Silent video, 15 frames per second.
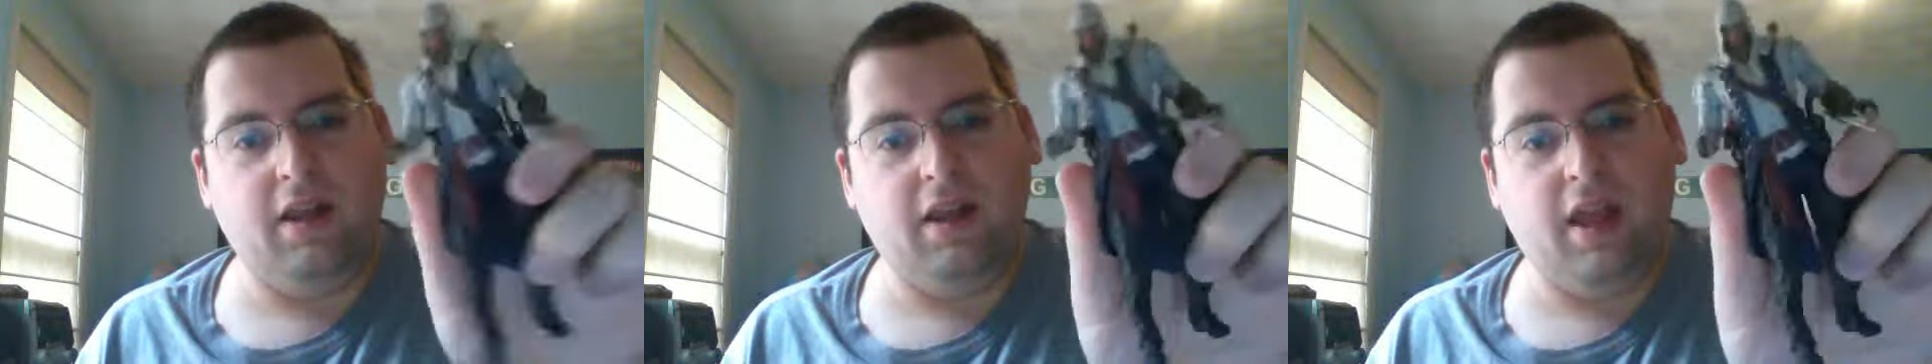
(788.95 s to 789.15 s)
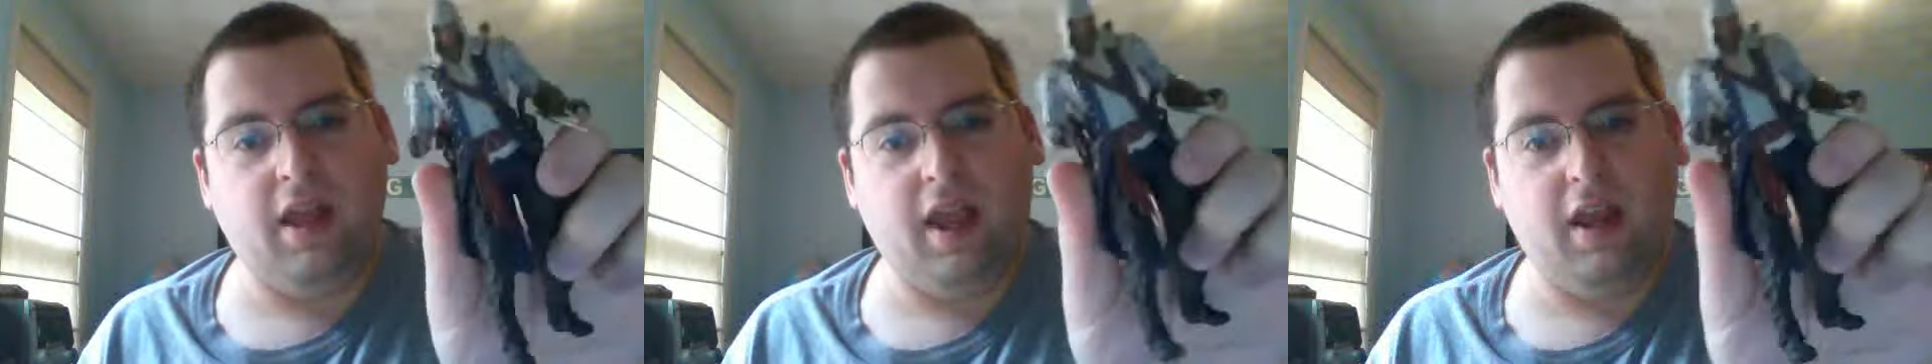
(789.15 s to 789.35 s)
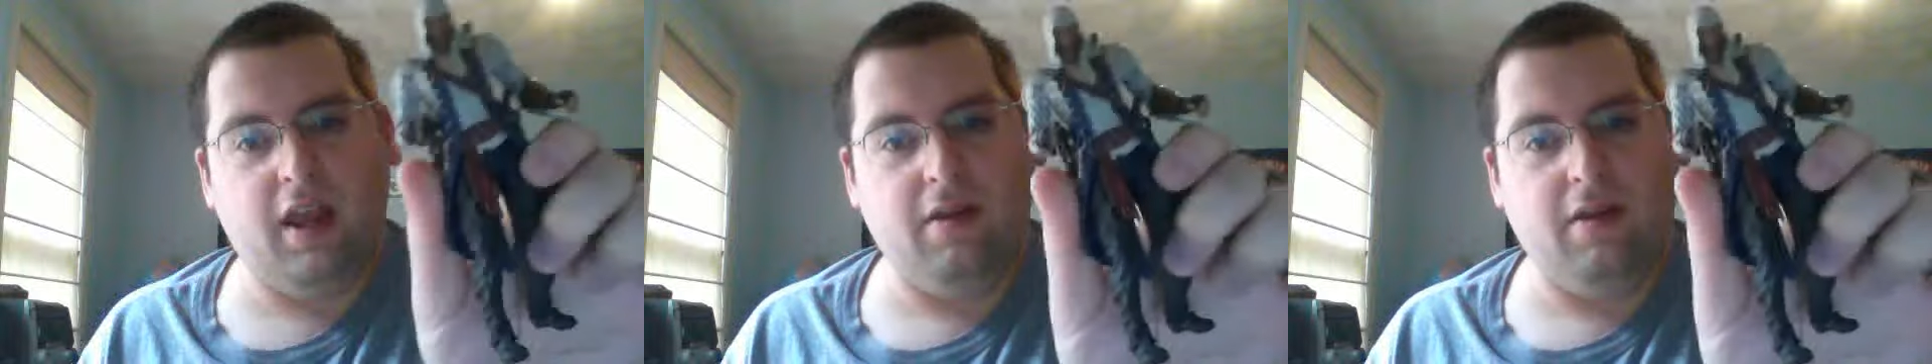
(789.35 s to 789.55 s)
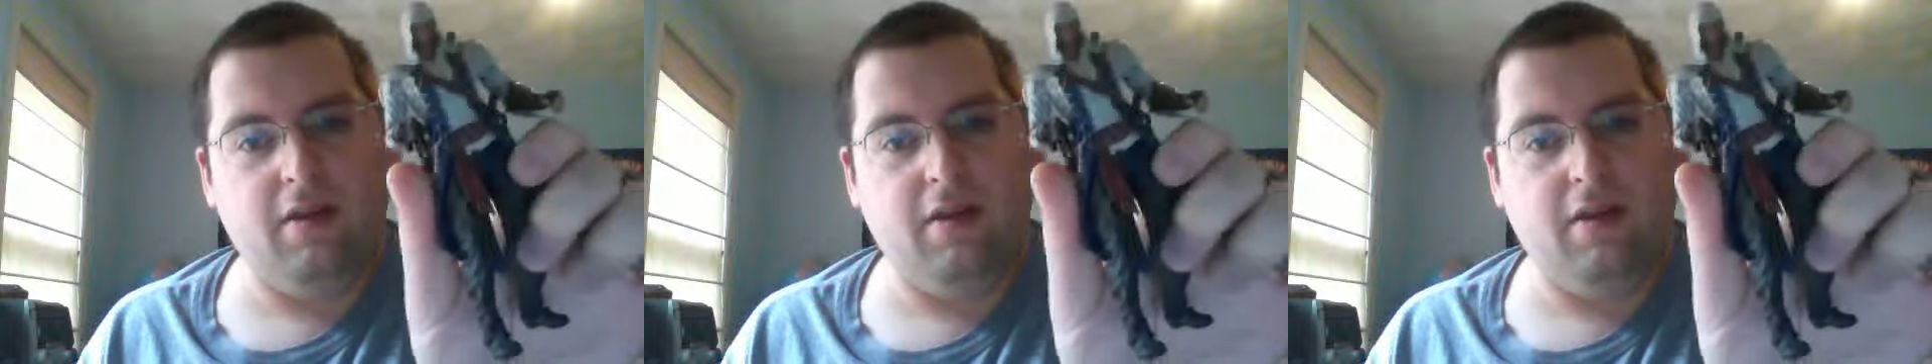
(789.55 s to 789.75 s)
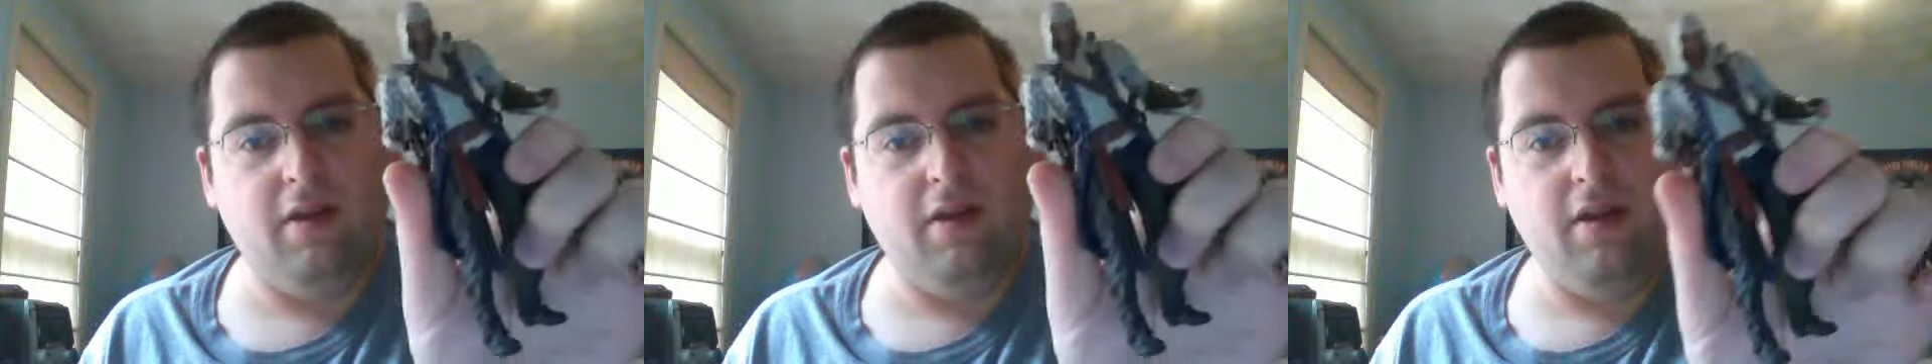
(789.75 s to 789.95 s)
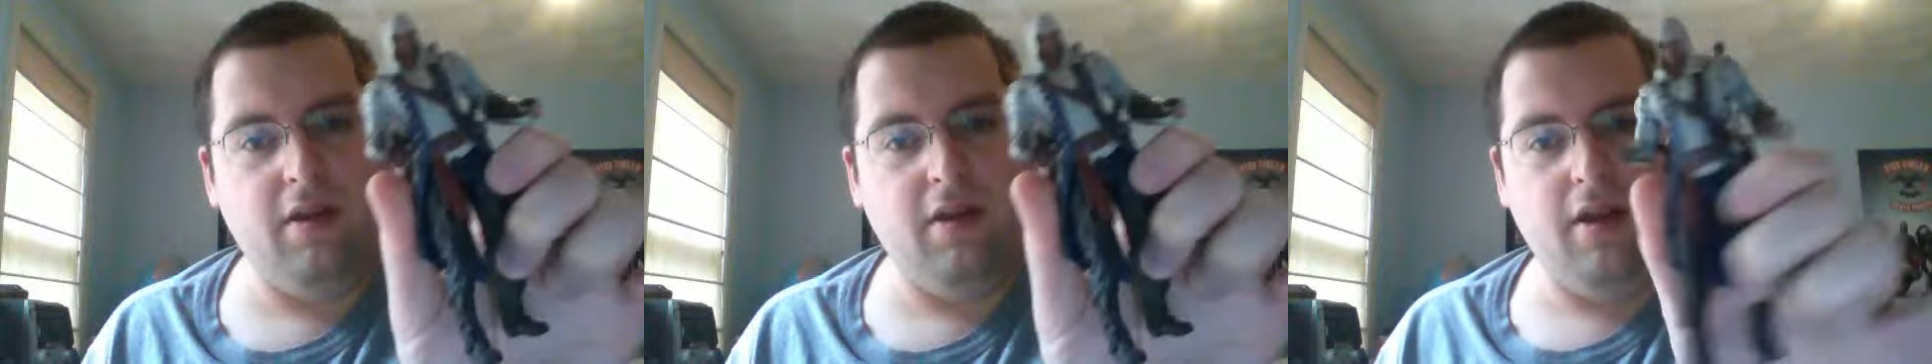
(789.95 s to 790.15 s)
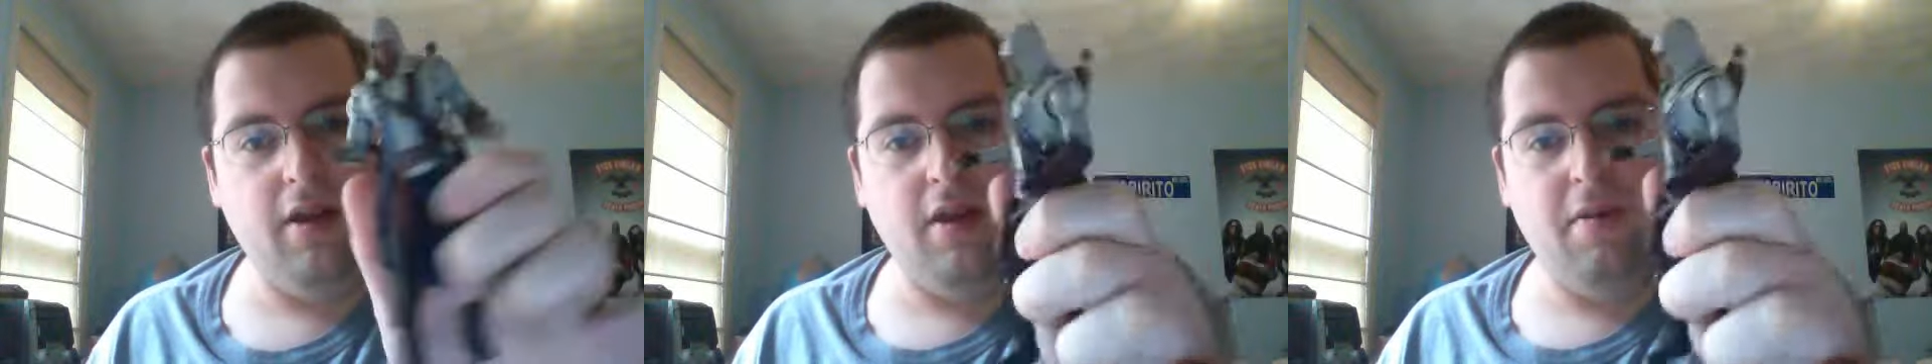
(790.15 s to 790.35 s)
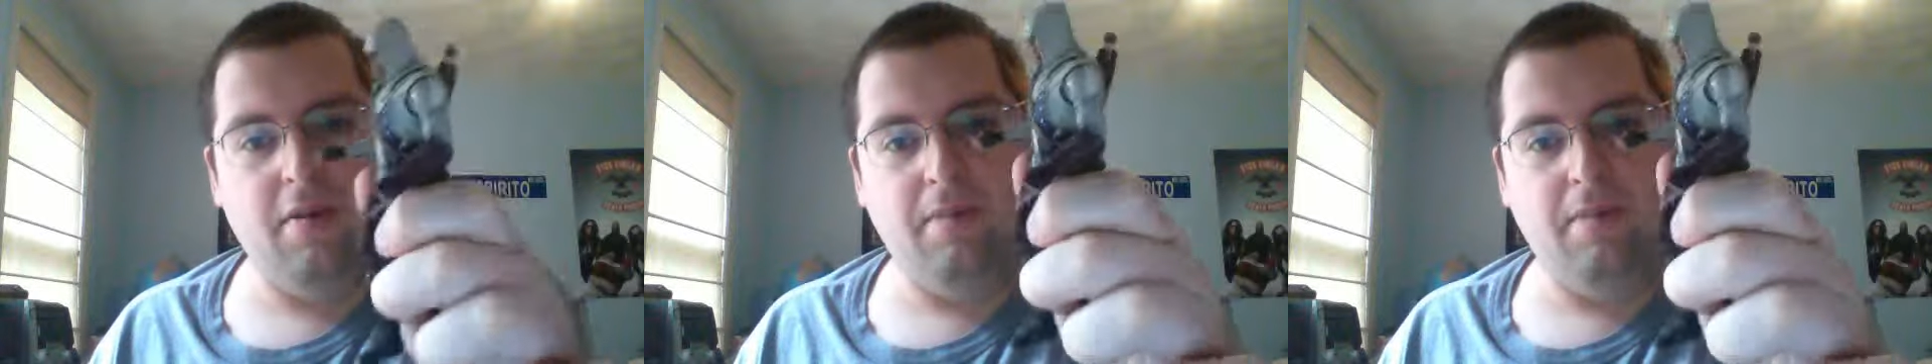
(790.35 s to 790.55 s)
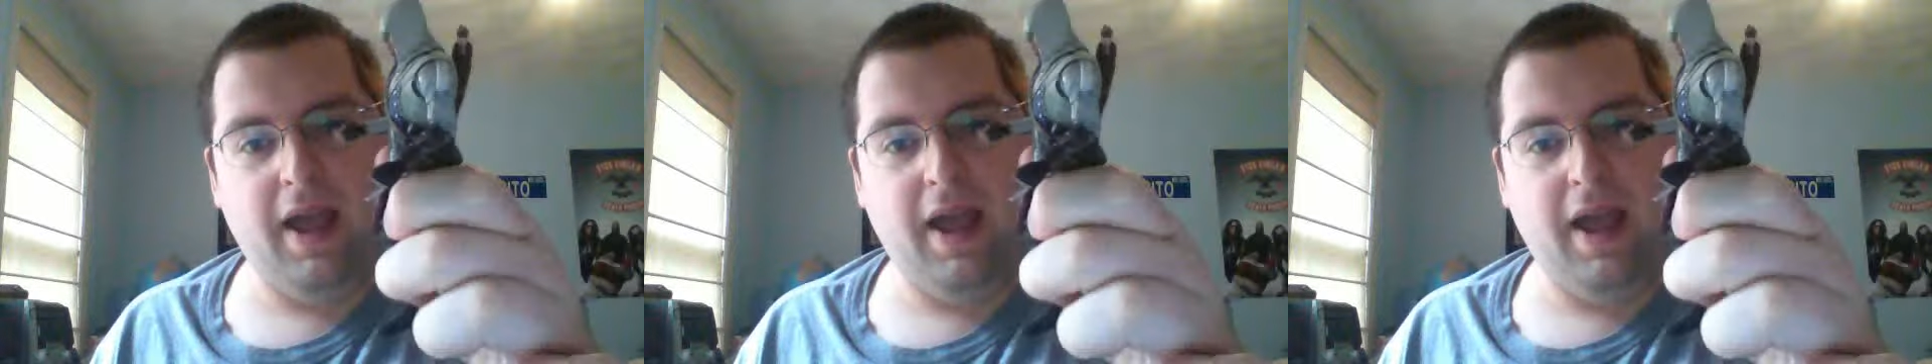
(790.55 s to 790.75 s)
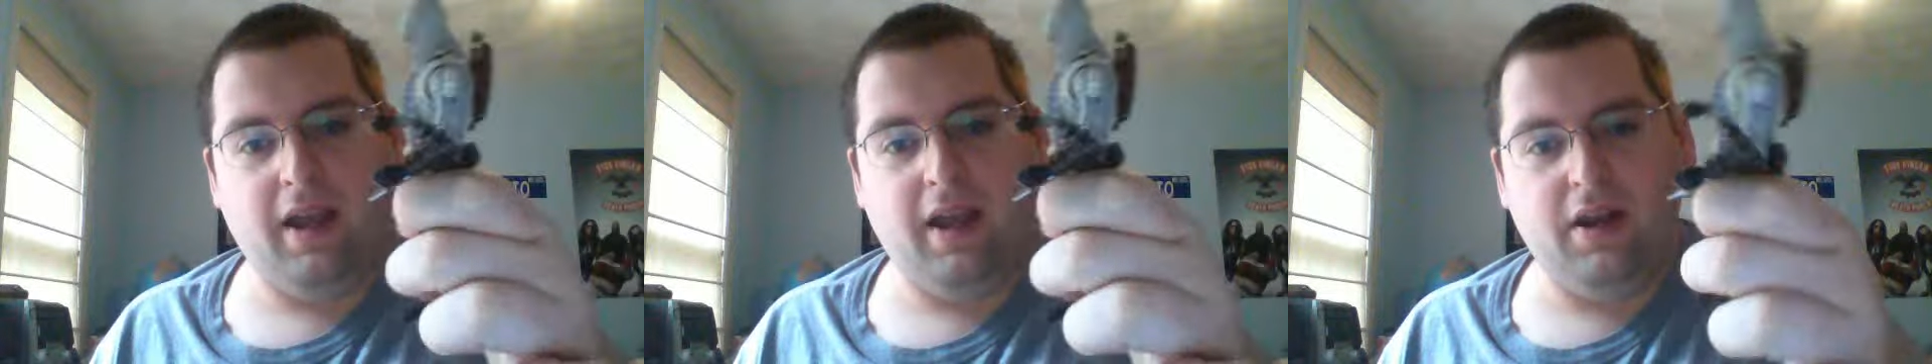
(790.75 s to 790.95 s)
the hand
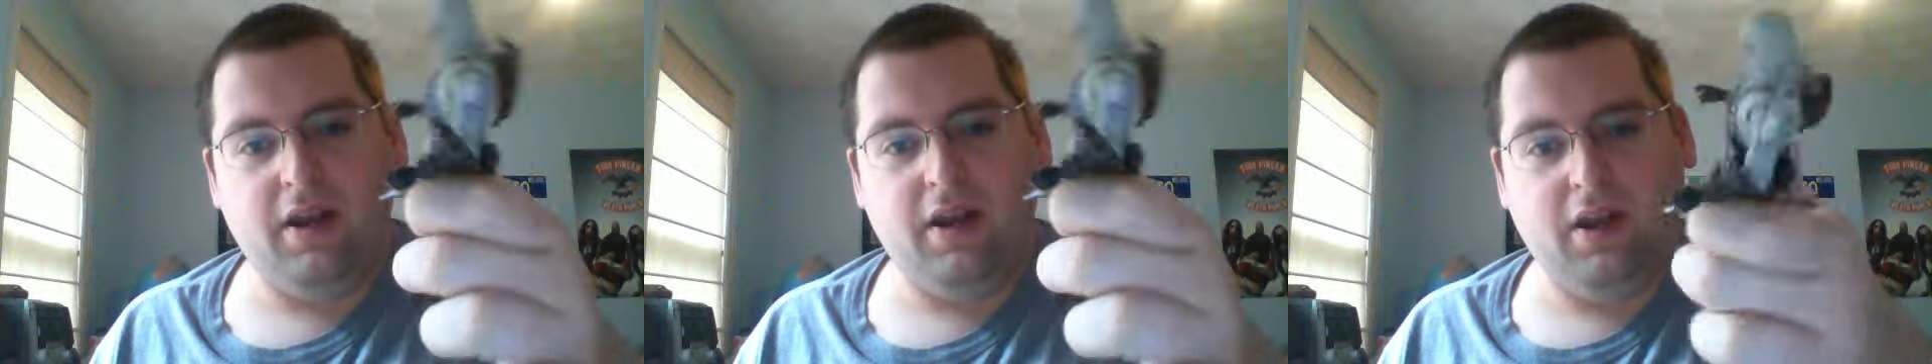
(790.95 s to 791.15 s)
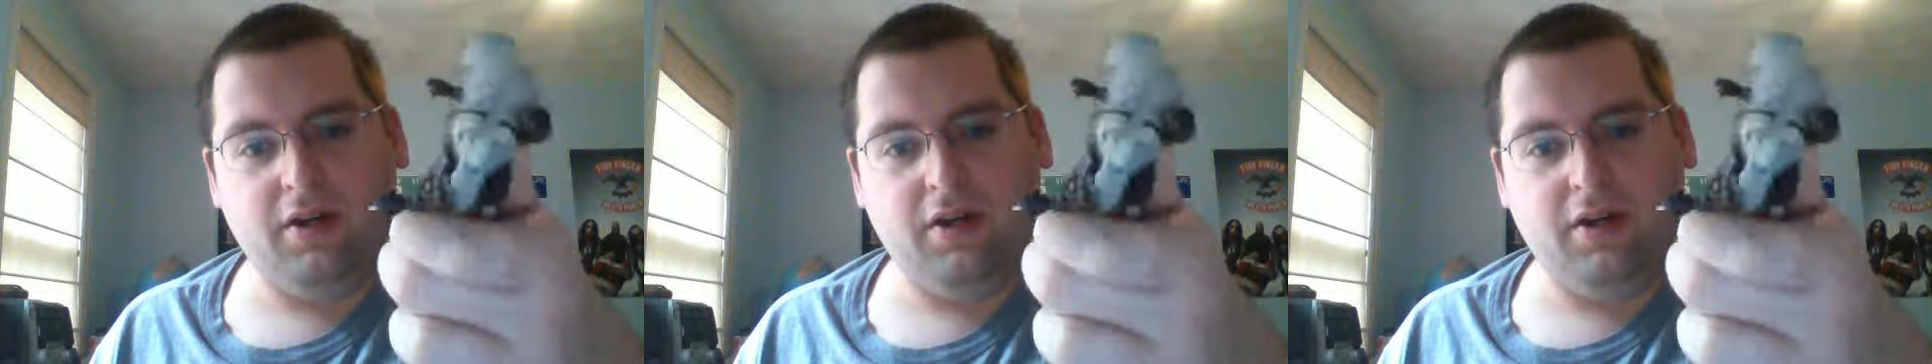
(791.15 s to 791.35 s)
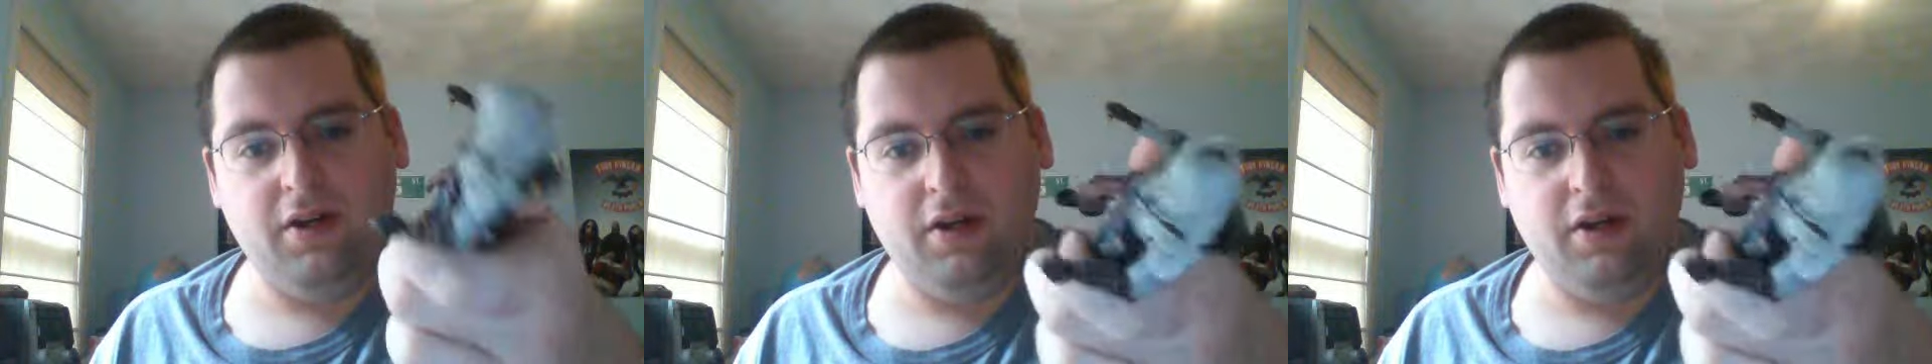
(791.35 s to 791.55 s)
back a notch.